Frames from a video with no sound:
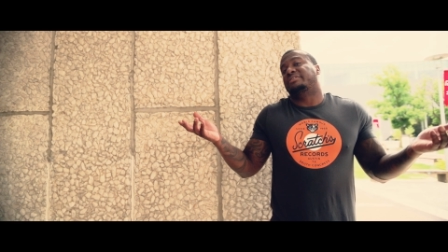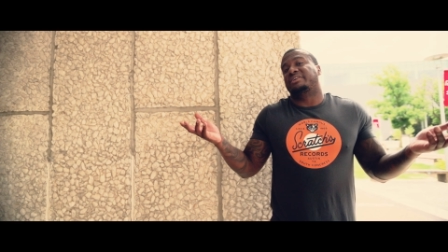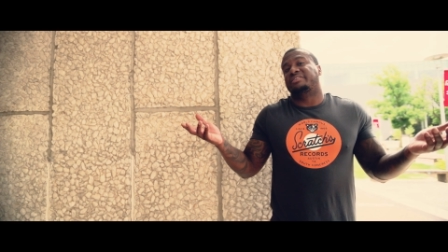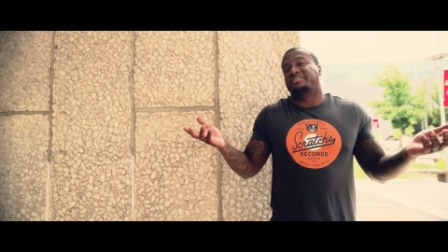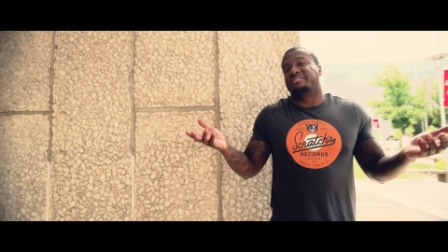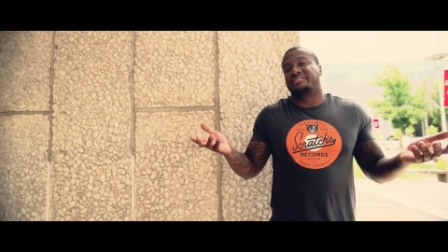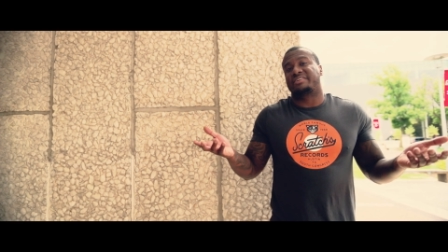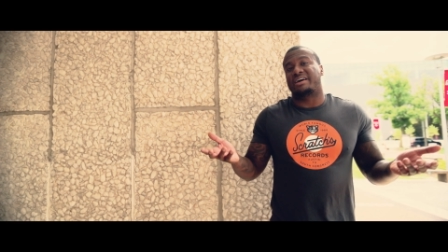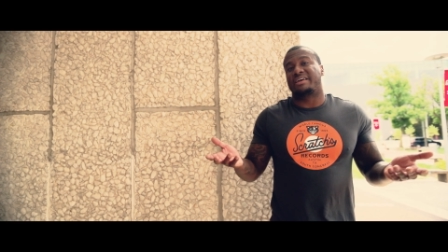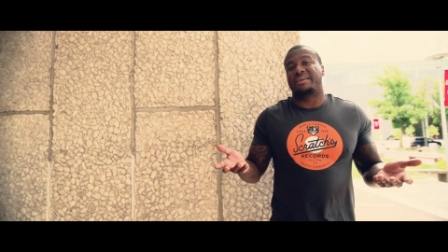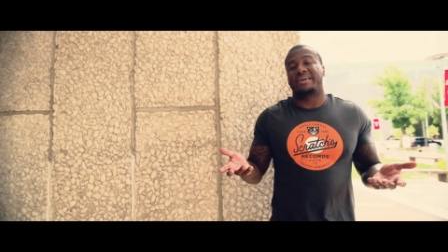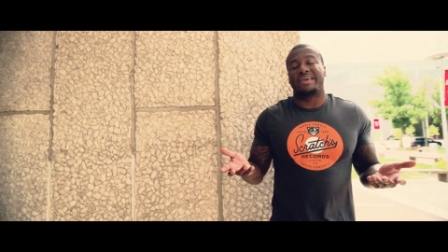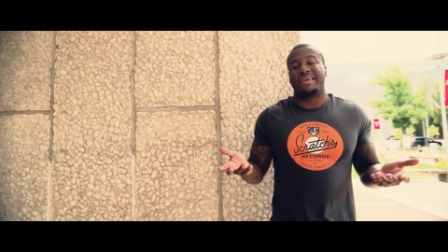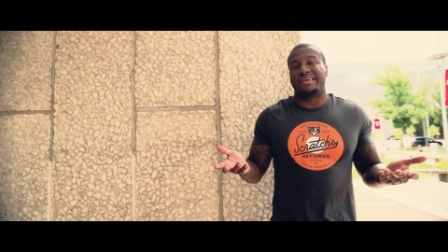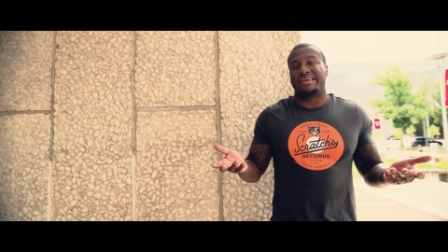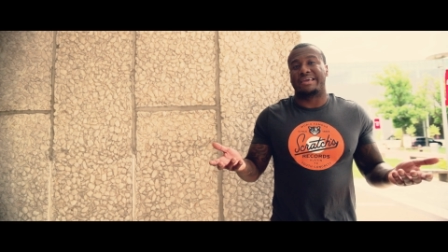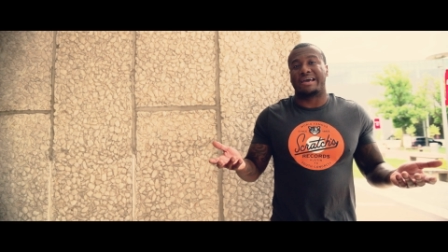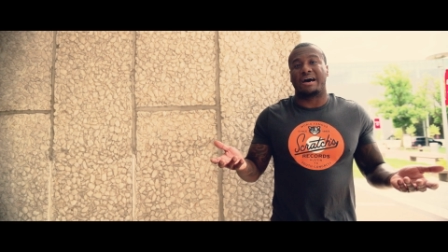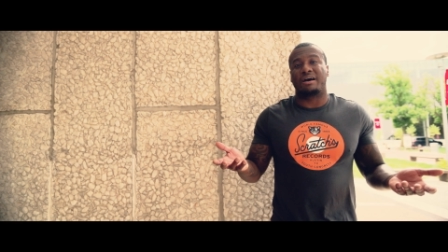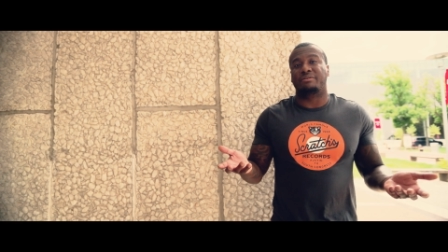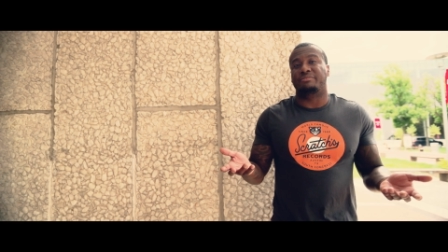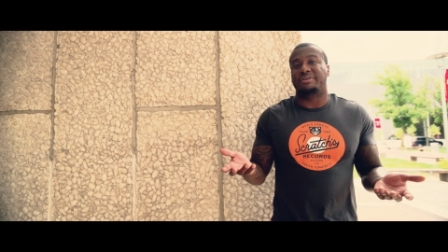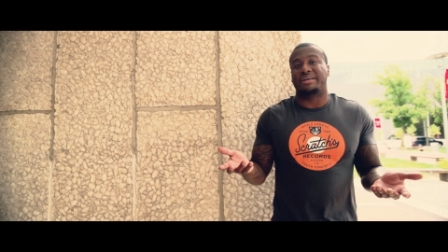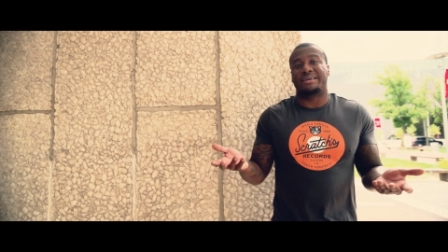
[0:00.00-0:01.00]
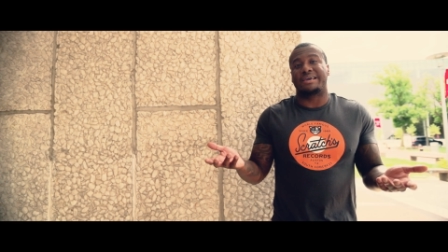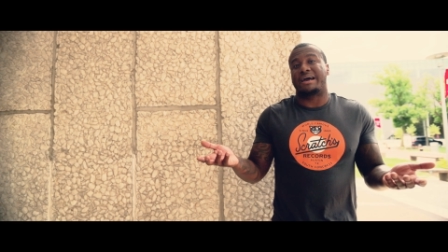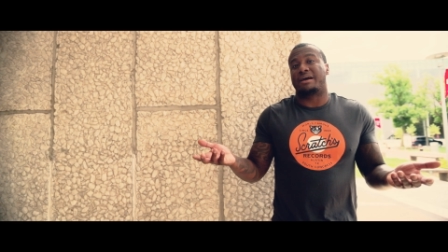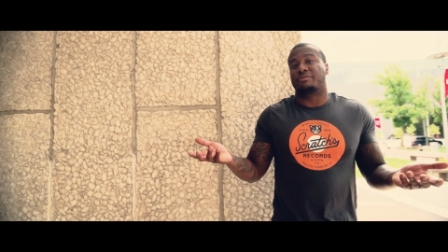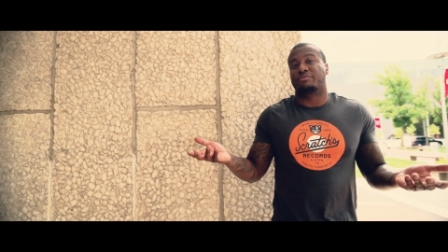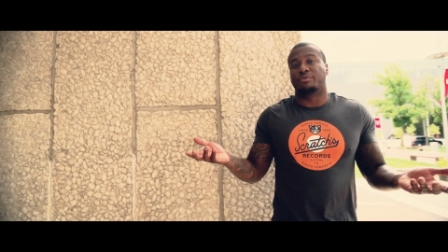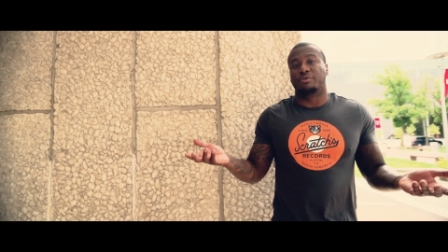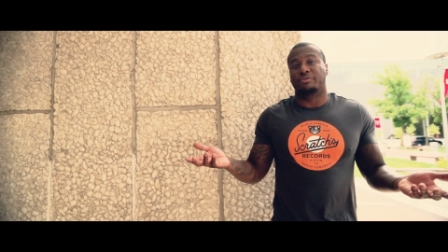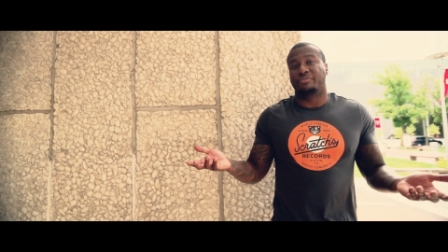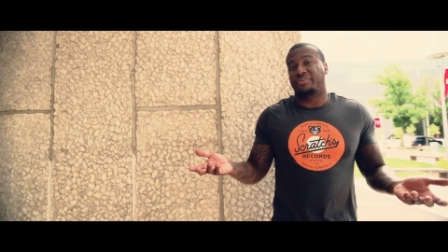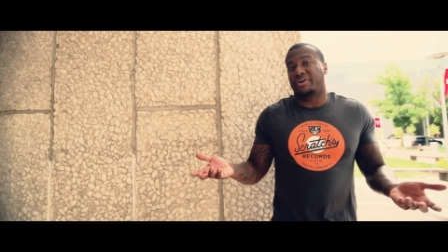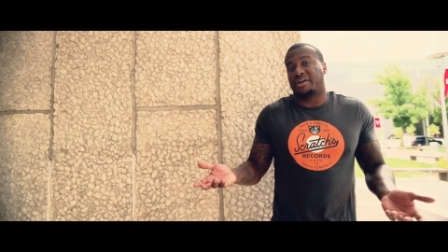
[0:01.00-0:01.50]
They just kind of hang out, and they got
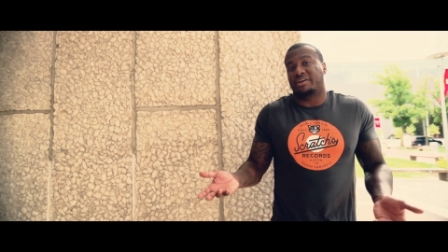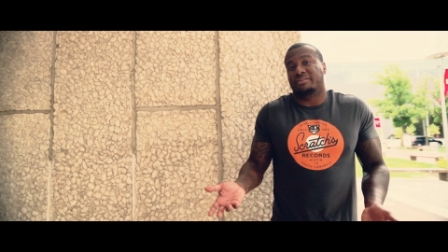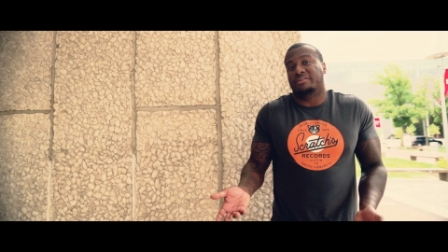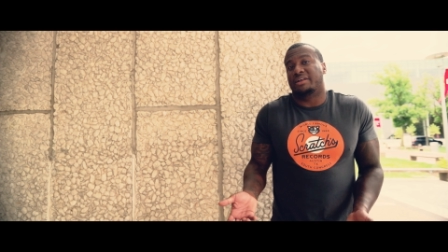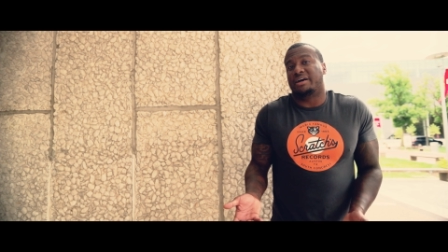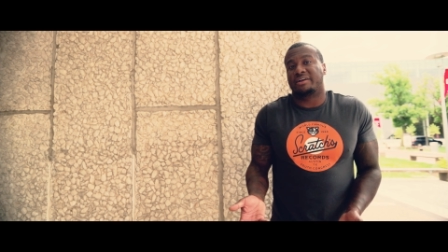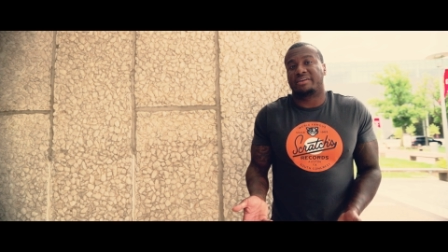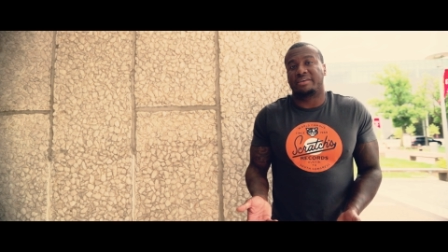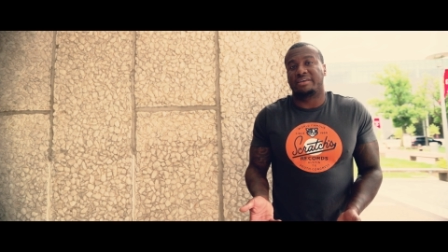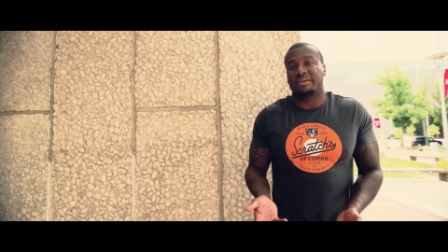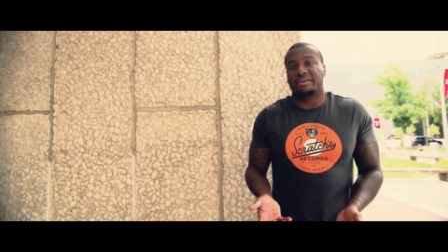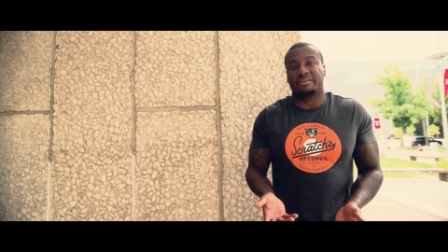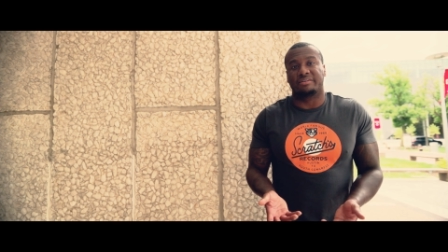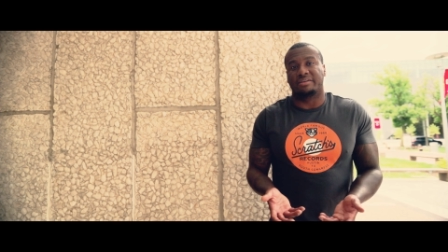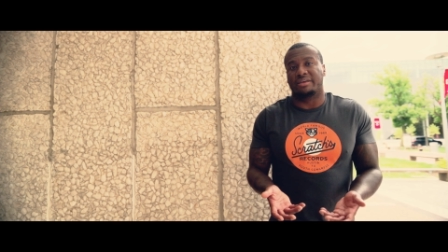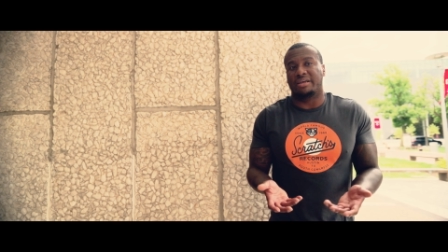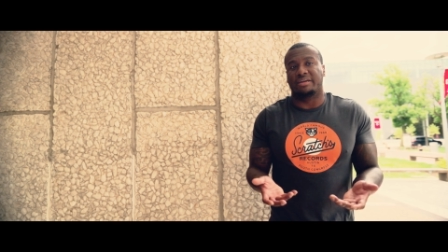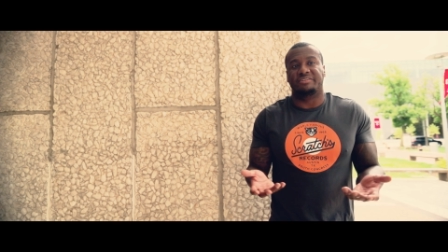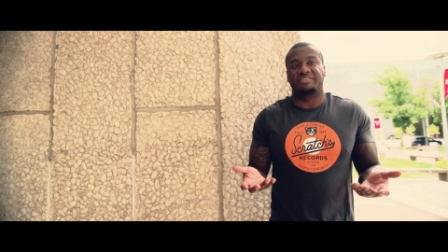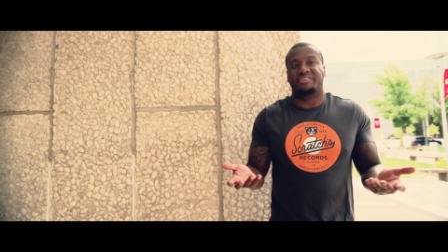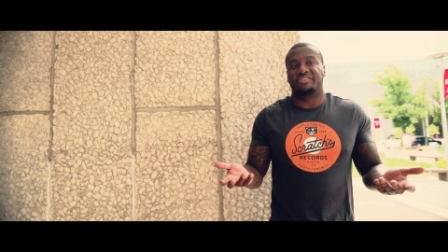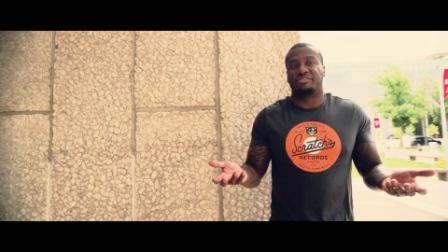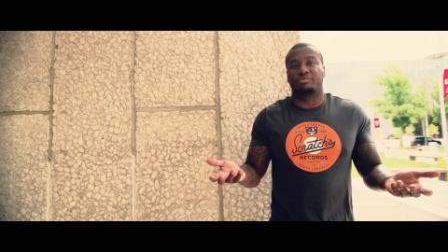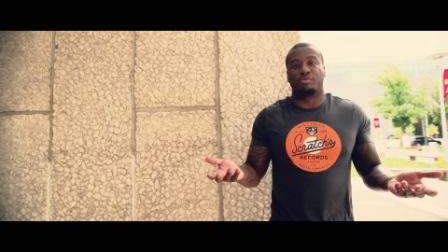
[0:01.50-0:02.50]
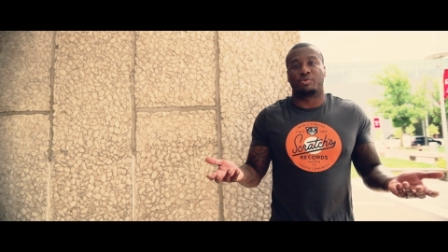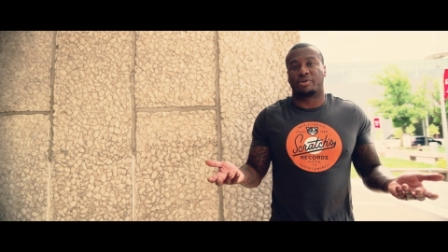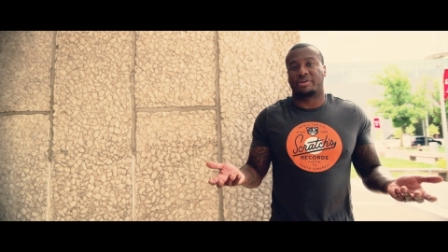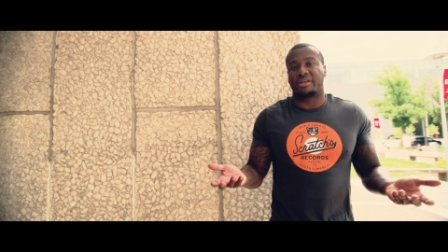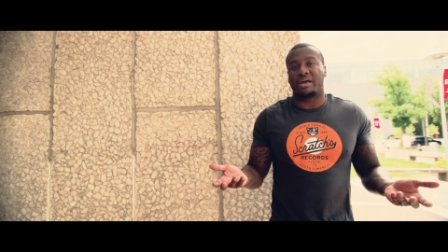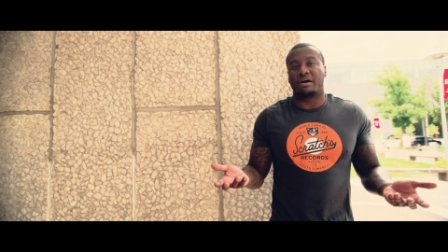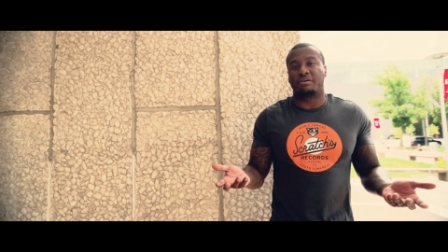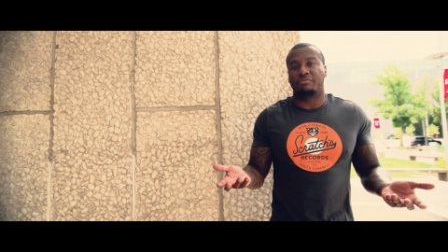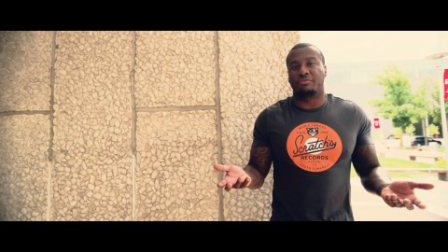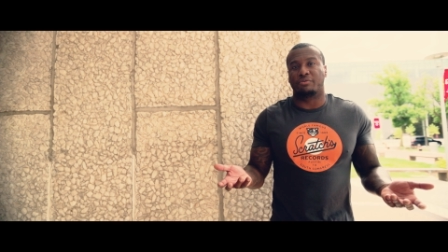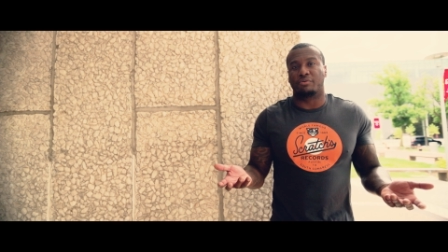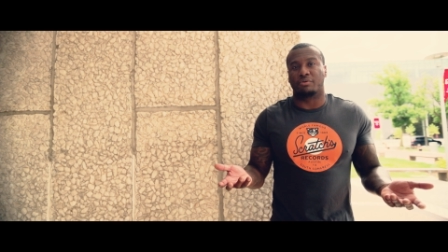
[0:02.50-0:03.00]
real fucking lucky, and it just worked
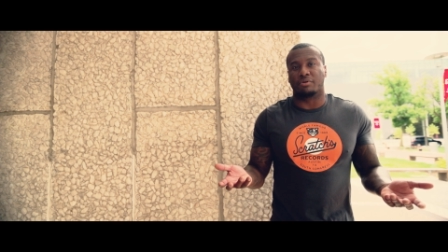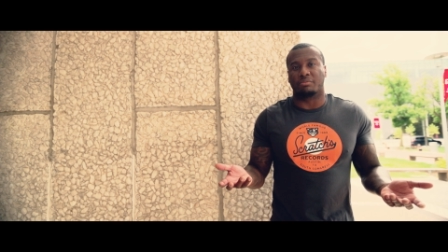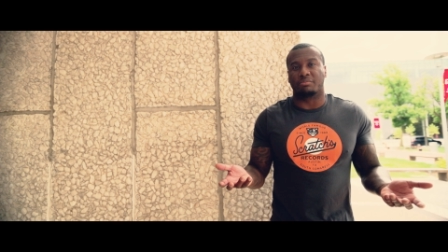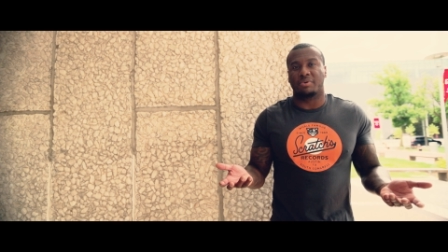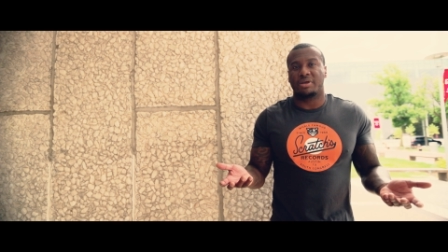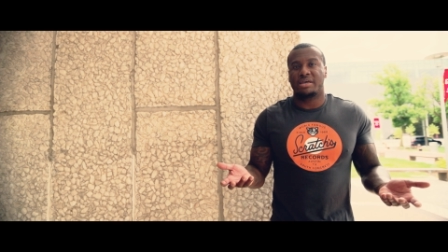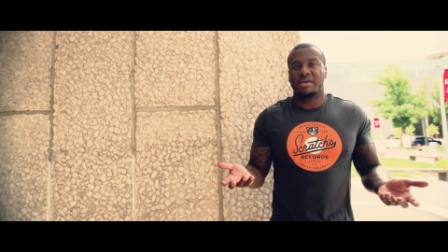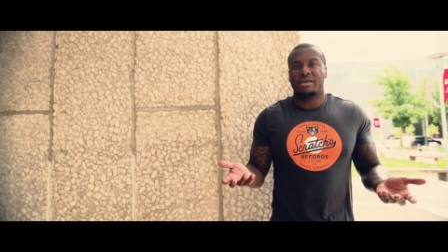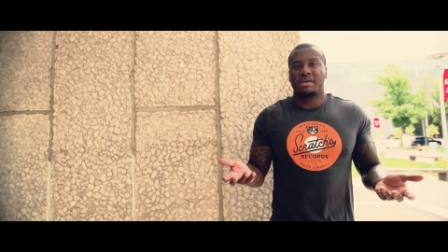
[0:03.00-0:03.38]
out for them.